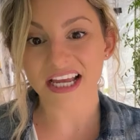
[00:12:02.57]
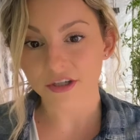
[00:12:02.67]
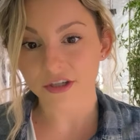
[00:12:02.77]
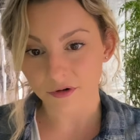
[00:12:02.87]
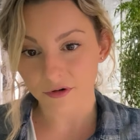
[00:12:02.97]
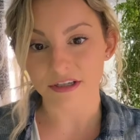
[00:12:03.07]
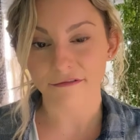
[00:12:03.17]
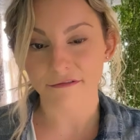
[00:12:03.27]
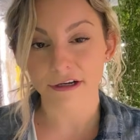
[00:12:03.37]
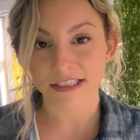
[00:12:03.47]
don't know the
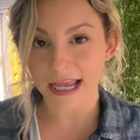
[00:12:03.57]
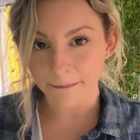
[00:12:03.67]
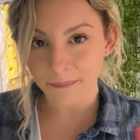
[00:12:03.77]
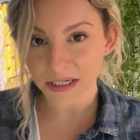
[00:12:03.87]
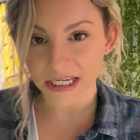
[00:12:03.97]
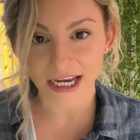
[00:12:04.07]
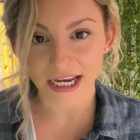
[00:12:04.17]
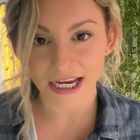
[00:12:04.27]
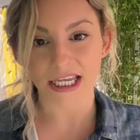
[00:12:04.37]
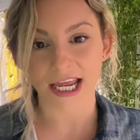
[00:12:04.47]
difference. NPK
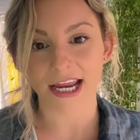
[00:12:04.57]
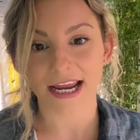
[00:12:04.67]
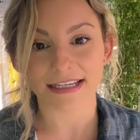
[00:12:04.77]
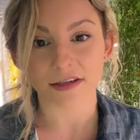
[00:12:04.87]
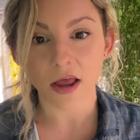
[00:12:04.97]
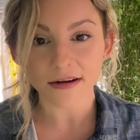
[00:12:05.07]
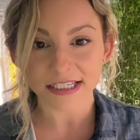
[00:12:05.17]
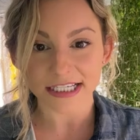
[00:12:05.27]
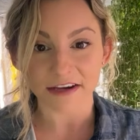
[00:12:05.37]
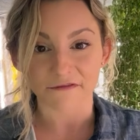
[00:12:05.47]
is NPK, and as long
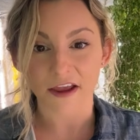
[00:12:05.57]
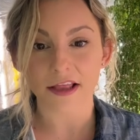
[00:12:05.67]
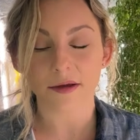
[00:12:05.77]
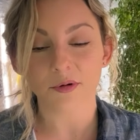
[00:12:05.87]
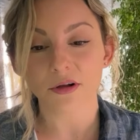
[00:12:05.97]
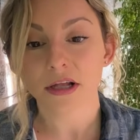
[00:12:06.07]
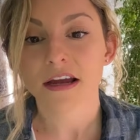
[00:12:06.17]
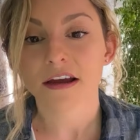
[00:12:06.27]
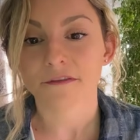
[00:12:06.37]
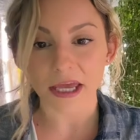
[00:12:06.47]
as it's available
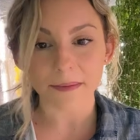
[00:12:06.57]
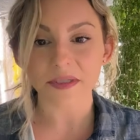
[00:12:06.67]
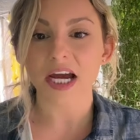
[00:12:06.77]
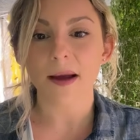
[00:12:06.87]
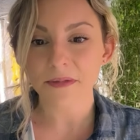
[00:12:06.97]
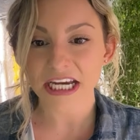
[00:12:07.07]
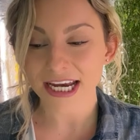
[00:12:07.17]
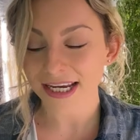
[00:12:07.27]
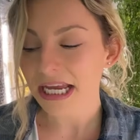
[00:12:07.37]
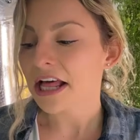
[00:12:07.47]
for them to uptake,